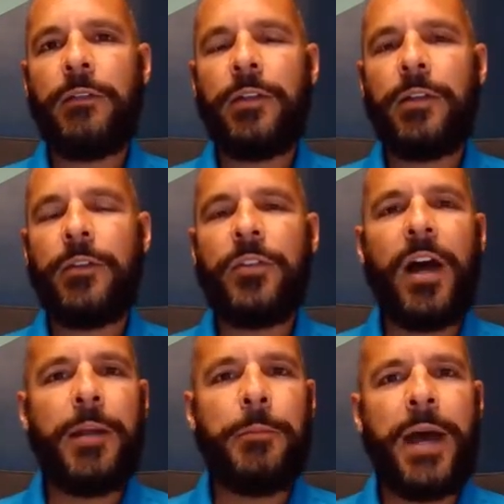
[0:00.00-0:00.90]
is
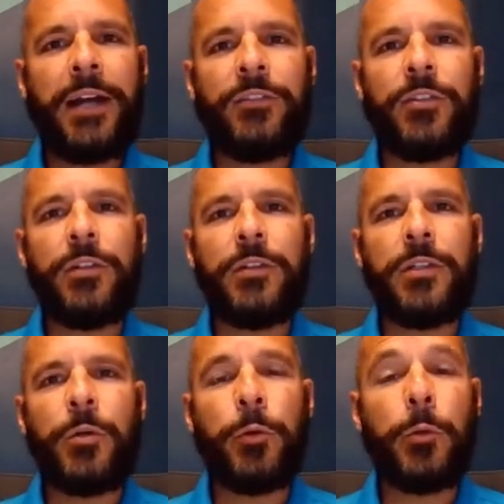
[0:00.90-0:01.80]
tied back to,
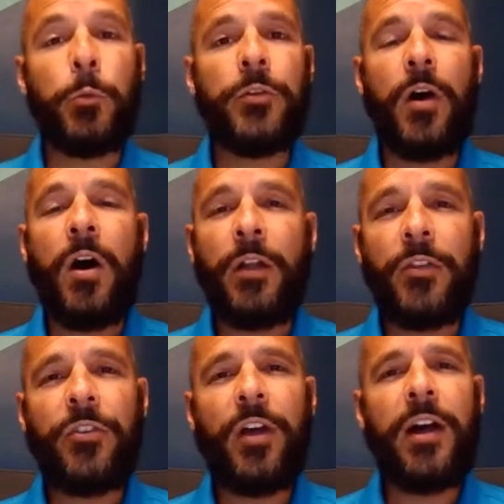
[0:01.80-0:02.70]
really what's on
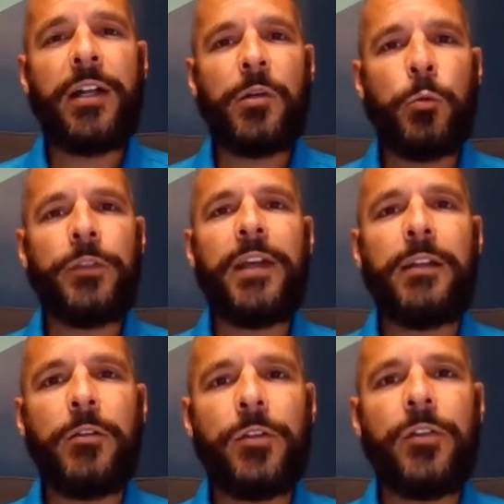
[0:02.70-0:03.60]
the sign and what
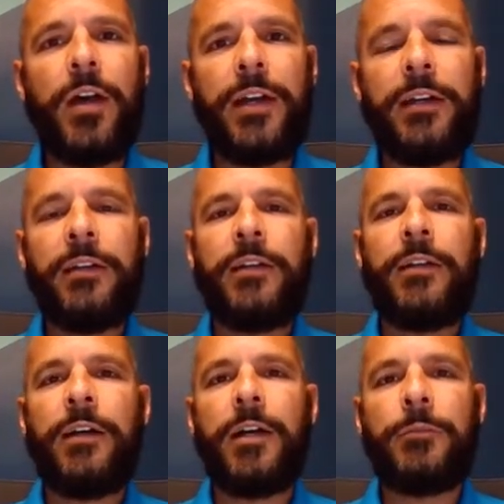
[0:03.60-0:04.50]
that looks like
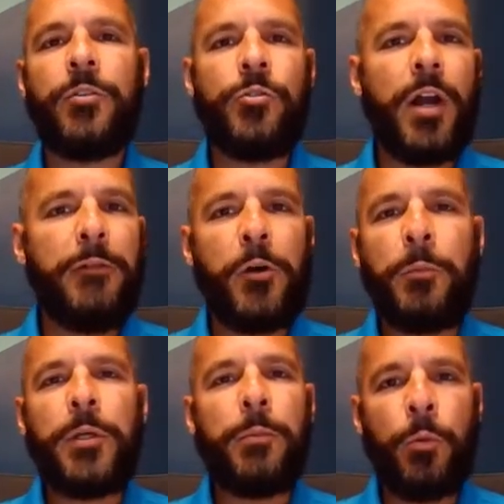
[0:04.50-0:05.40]
to drive
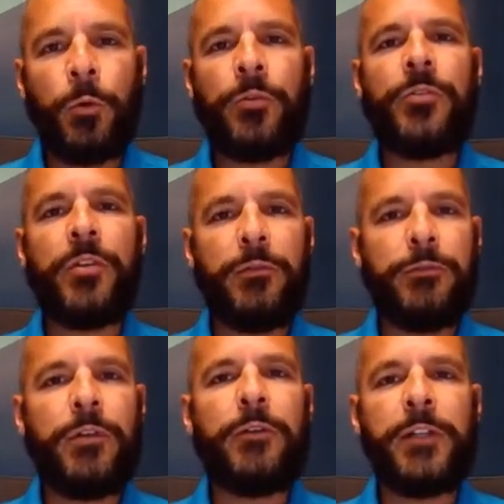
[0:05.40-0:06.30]
home the importance
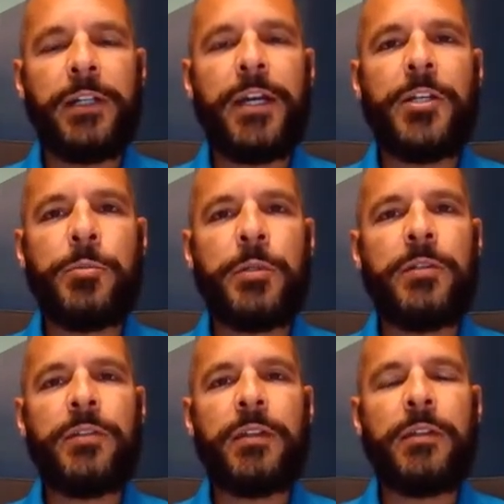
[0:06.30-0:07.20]
of
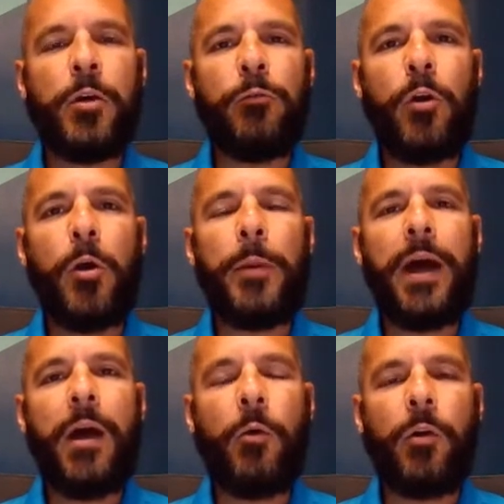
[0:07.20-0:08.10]
engagement and the overall
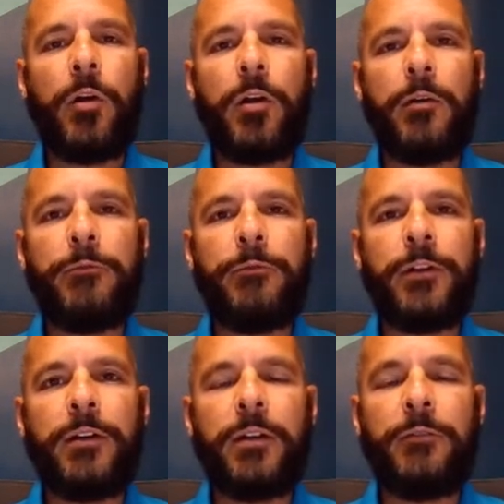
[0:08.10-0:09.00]
power
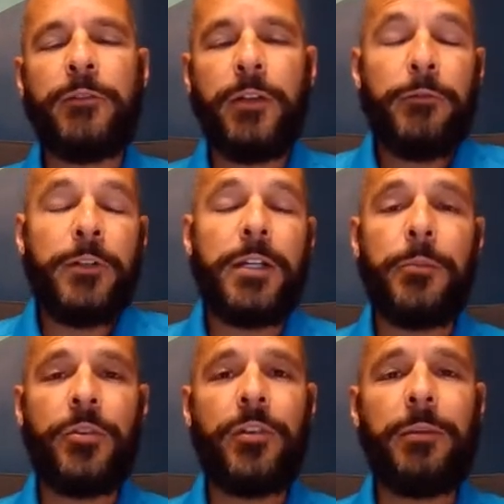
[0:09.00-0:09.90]
of an
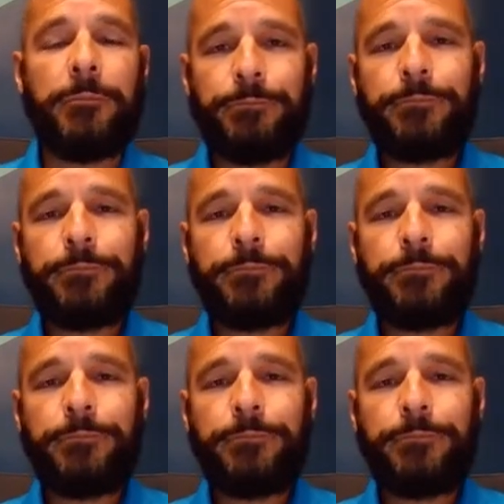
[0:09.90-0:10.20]
EMC.